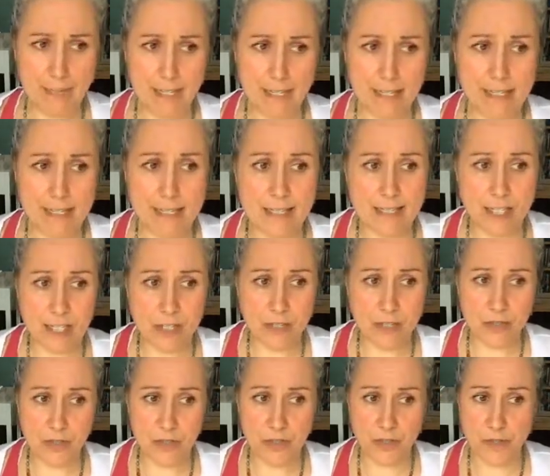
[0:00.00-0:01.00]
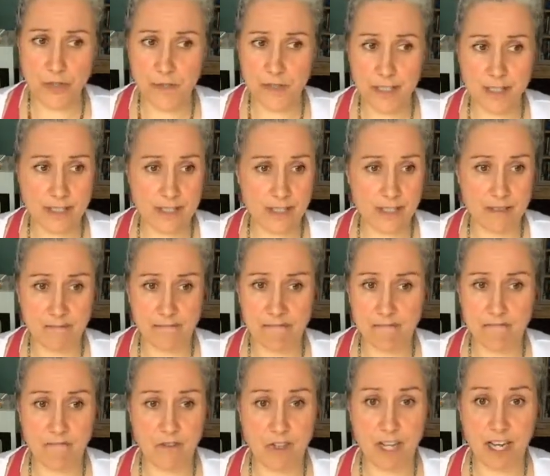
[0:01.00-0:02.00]
sit in your truth just
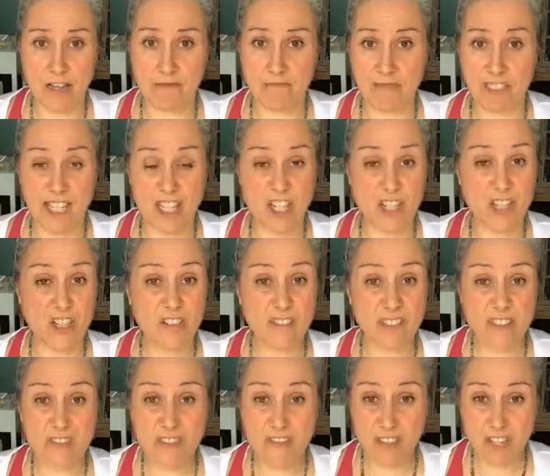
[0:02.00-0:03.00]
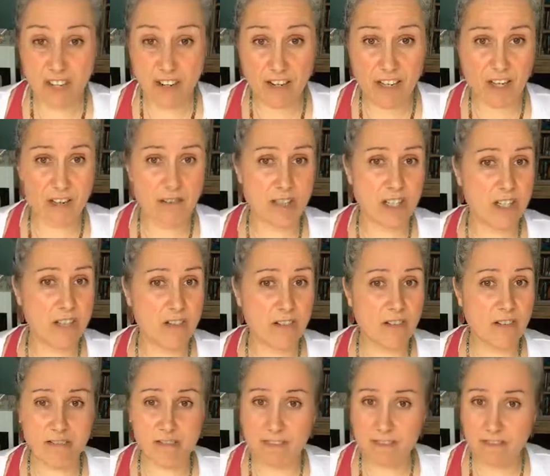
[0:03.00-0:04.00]
for now. And you don't even have to figure it out. You don't
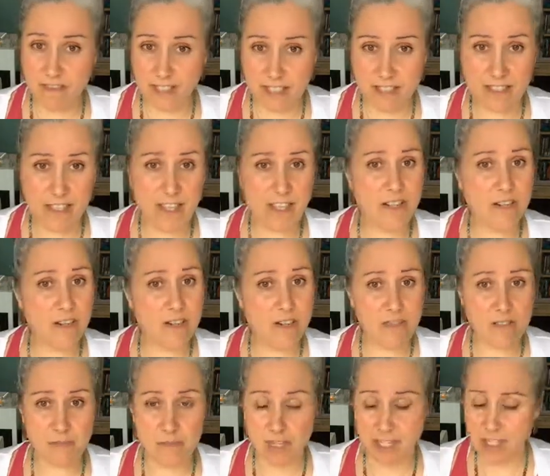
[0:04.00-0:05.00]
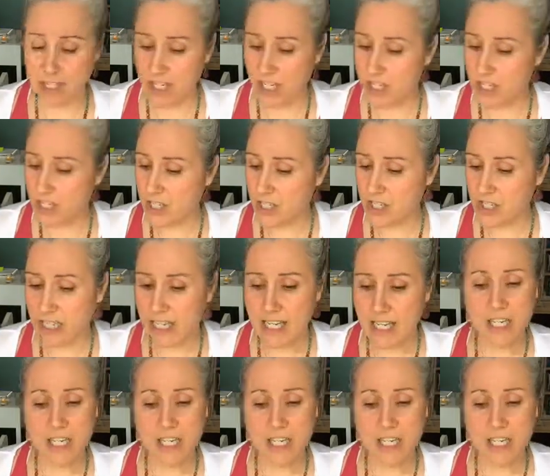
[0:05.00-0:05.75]
have to fix it. You don't have to make changes.